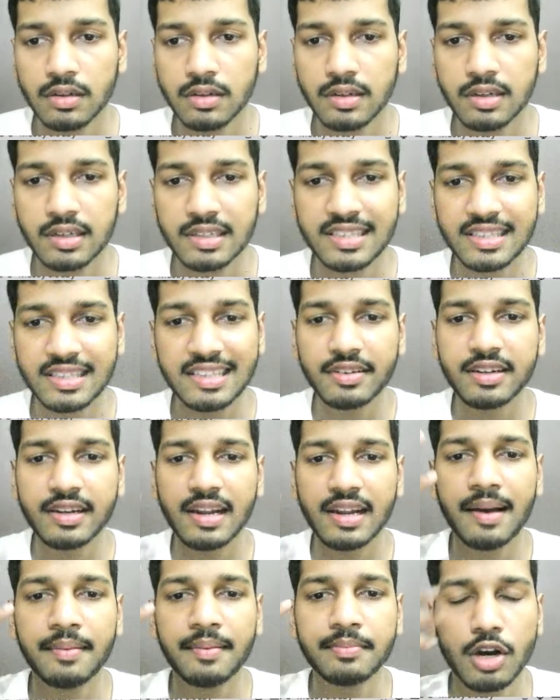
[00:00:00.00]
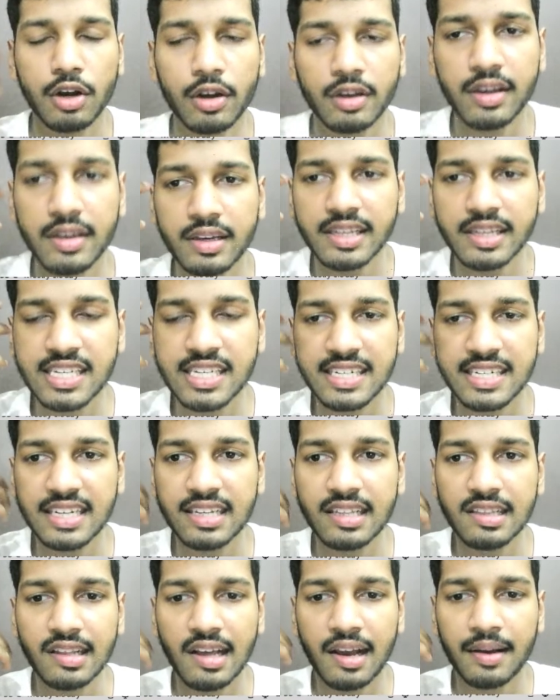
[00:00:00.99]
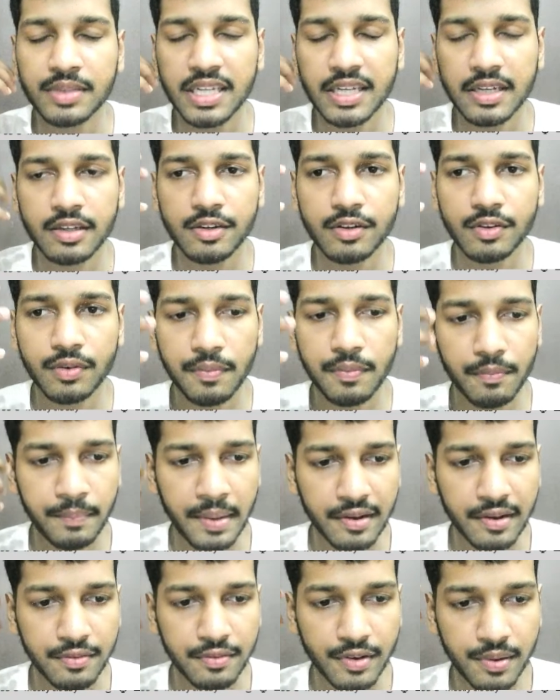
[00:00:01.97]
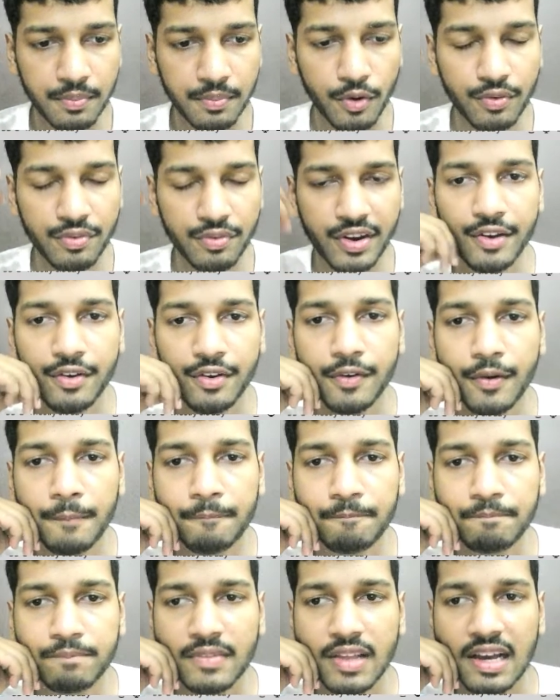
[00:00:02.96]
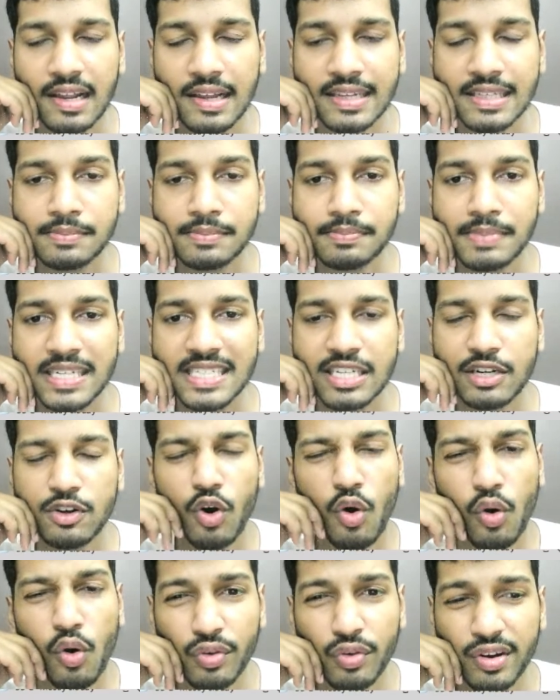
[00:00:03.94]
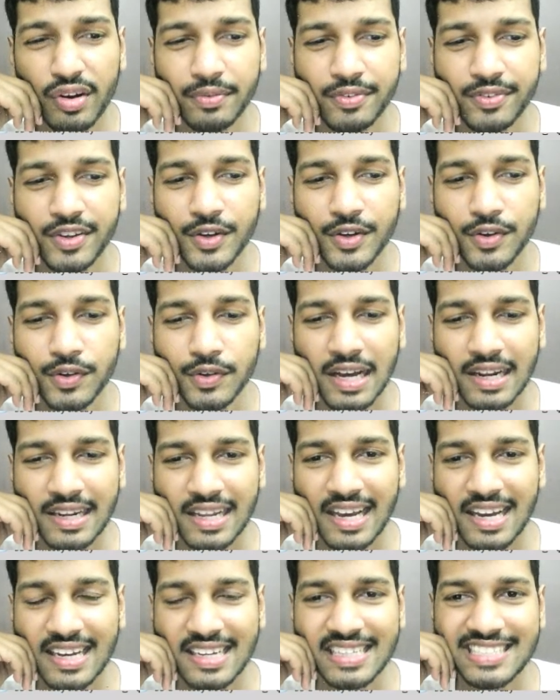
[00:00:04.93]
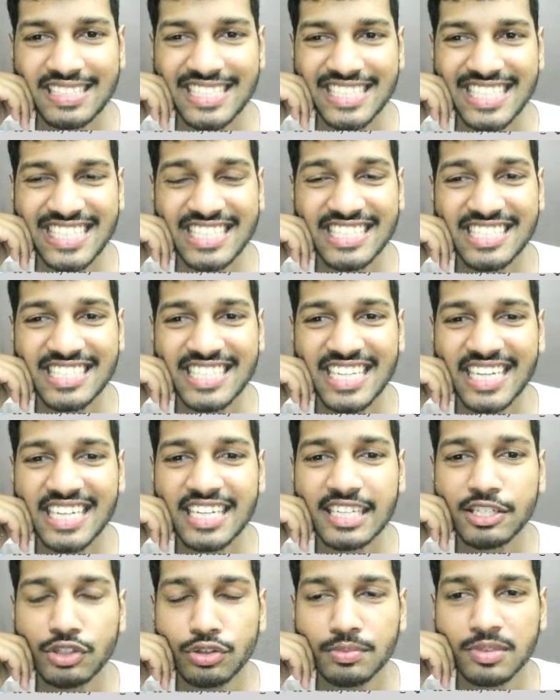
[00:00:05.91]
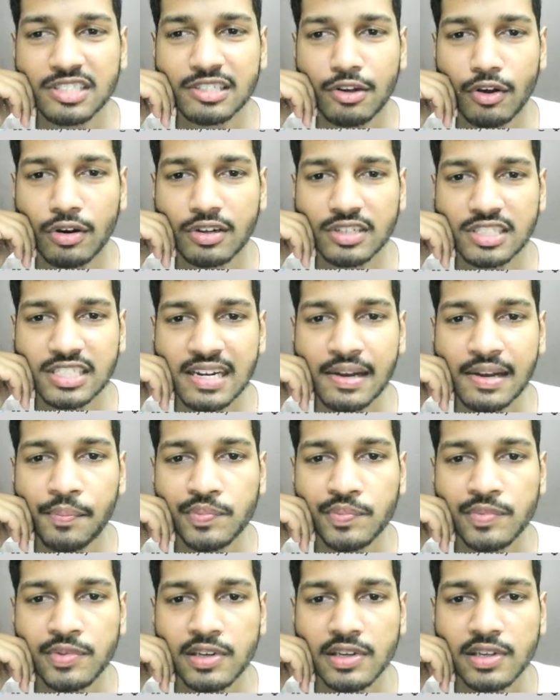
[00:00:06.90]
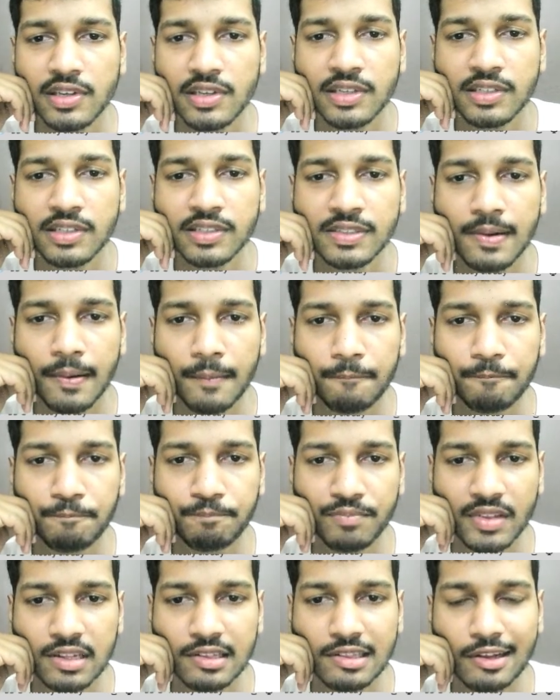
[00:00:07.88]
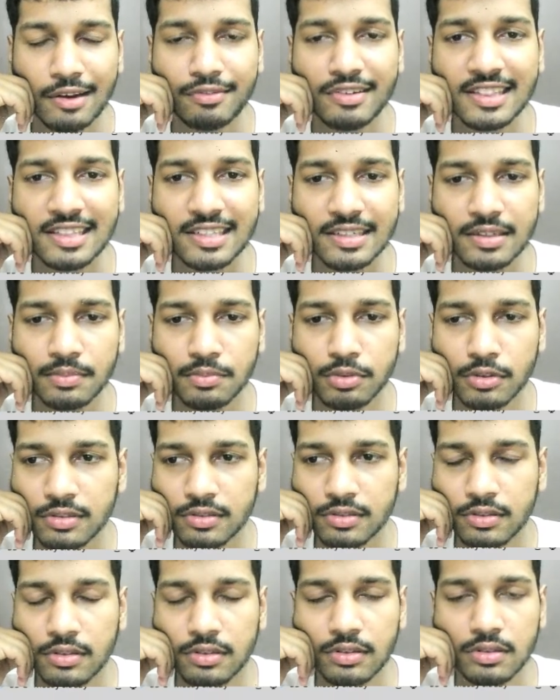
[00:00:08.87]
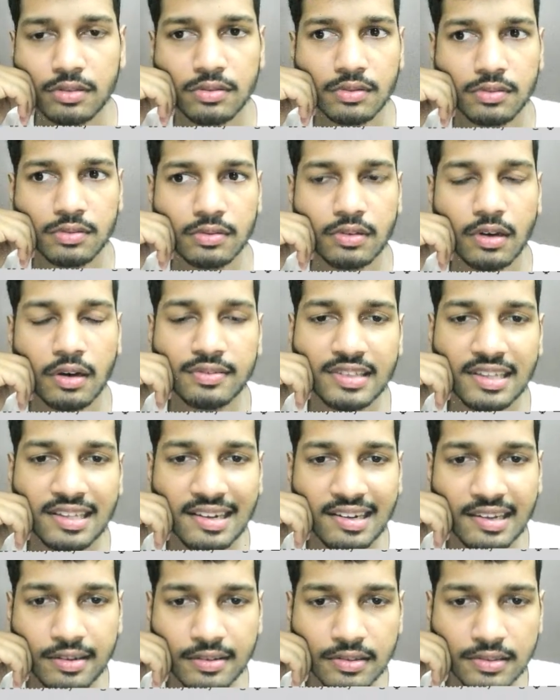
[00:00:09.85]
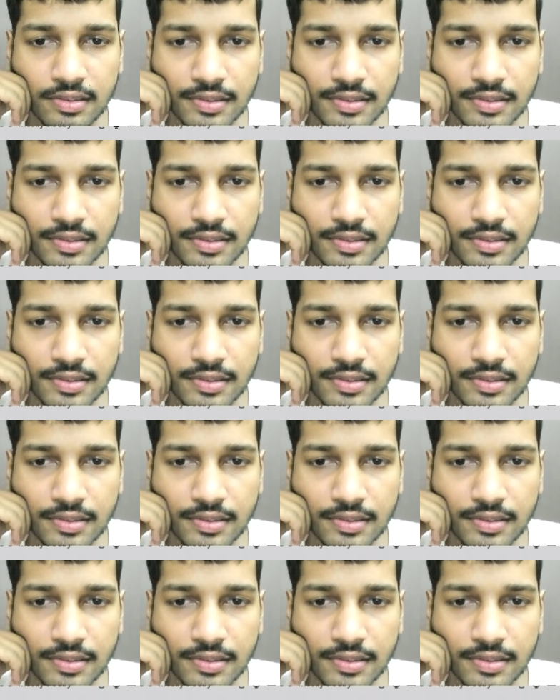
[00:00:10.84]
This one I'm talking in detail. I'm thinking to make one more video in that overview as it is taking too much long time. So I will share both of the link.